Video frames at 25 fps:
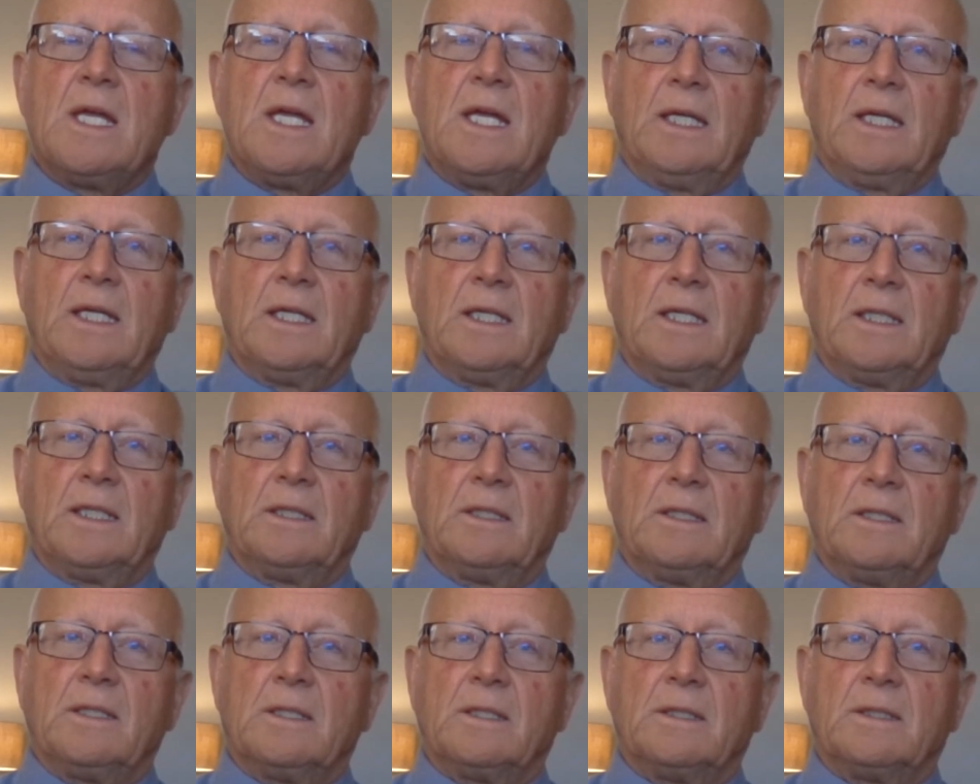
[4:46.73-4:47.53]

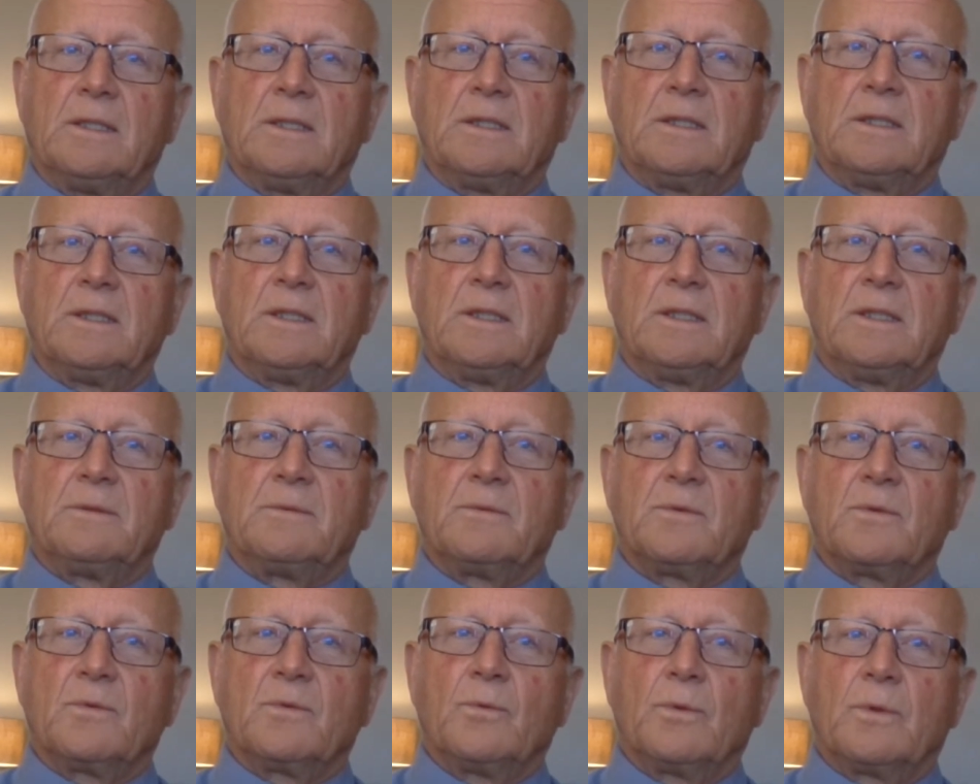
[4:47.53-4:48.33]
and uh,
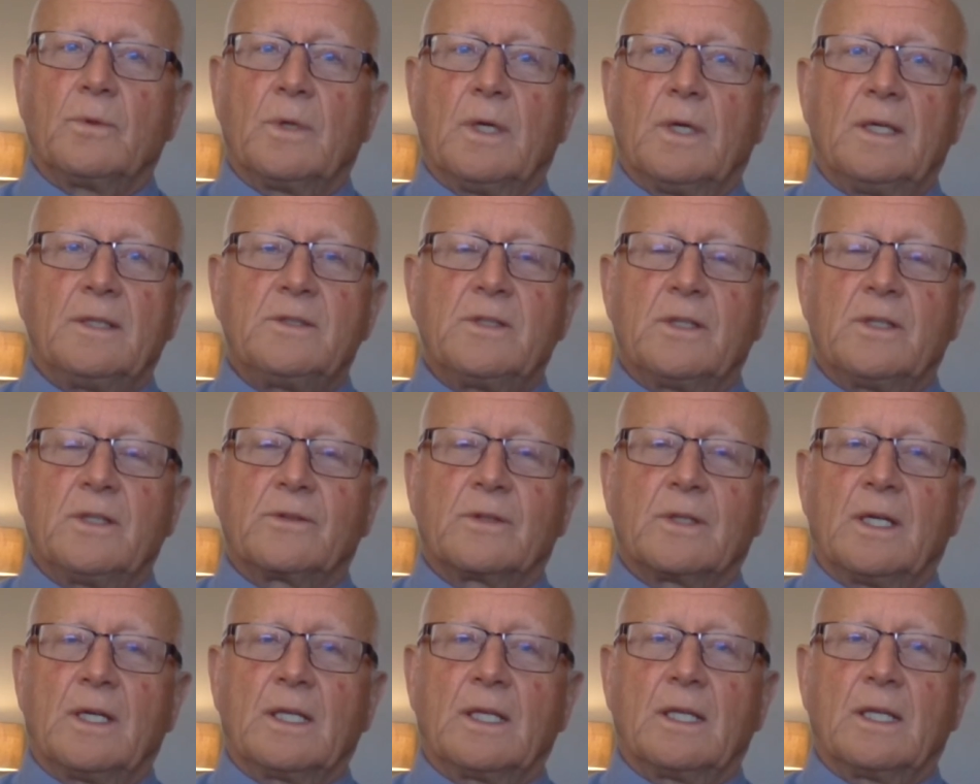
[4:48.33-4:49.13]
I
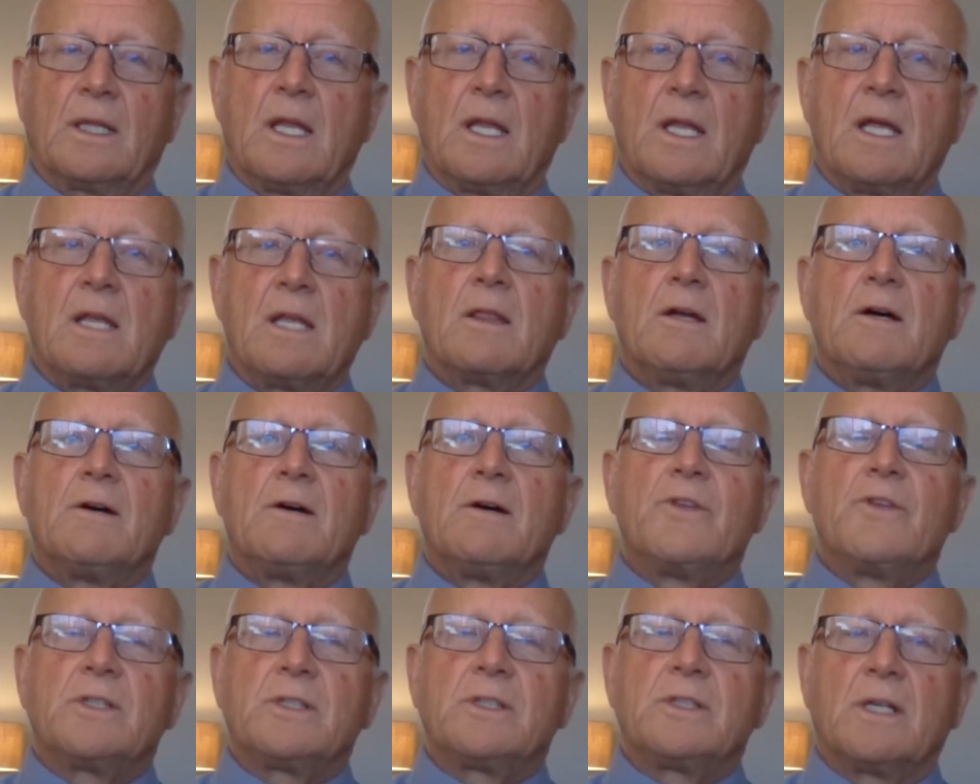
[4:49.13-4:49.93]
just I, I,
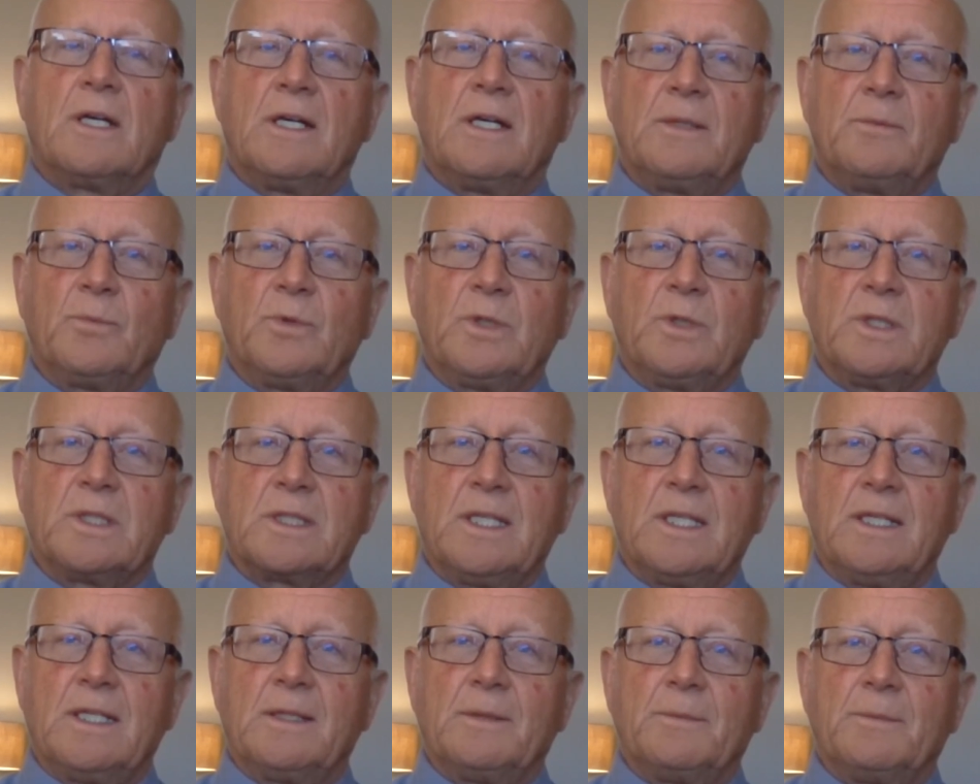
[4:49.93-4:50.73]
love the time
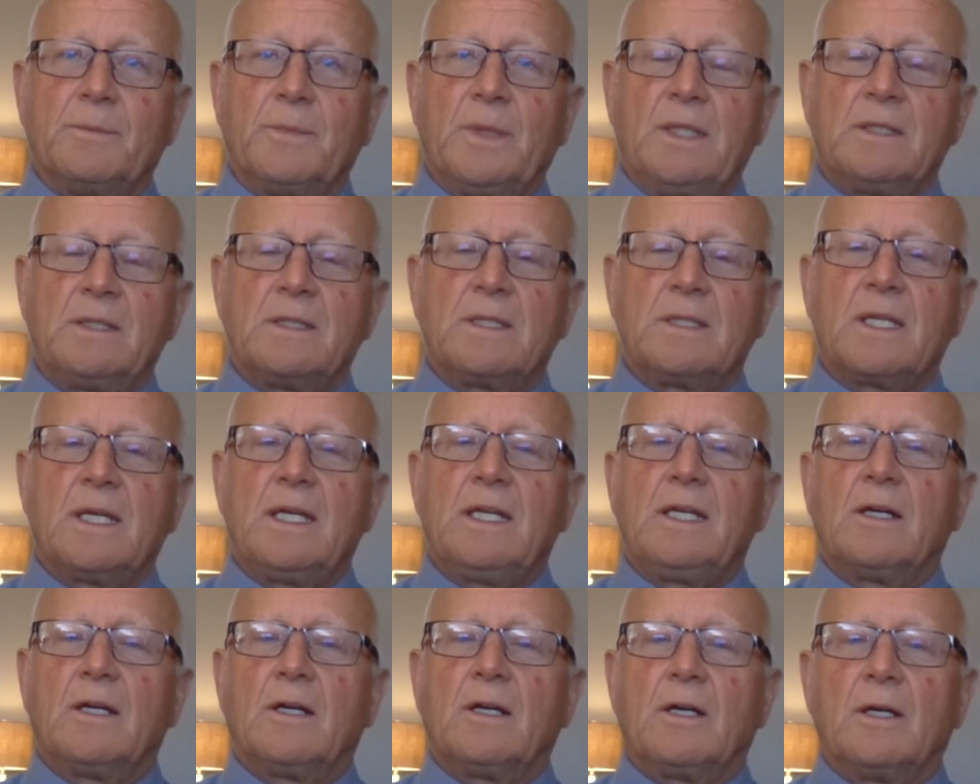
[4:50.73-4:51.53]
with them, and
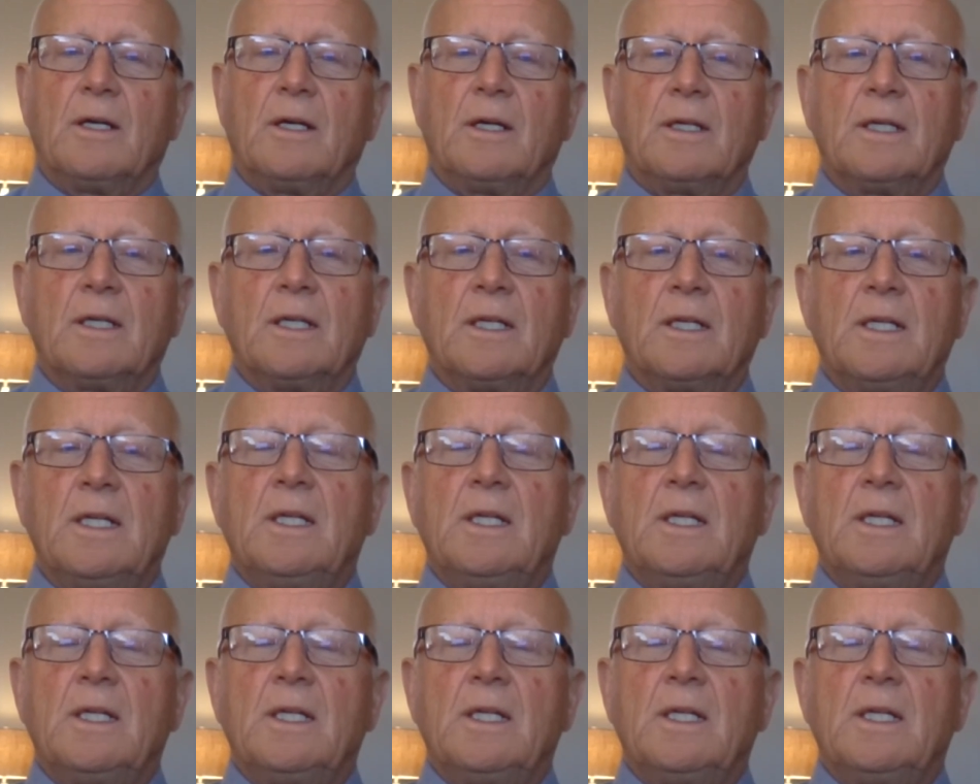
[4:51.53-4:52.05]
they are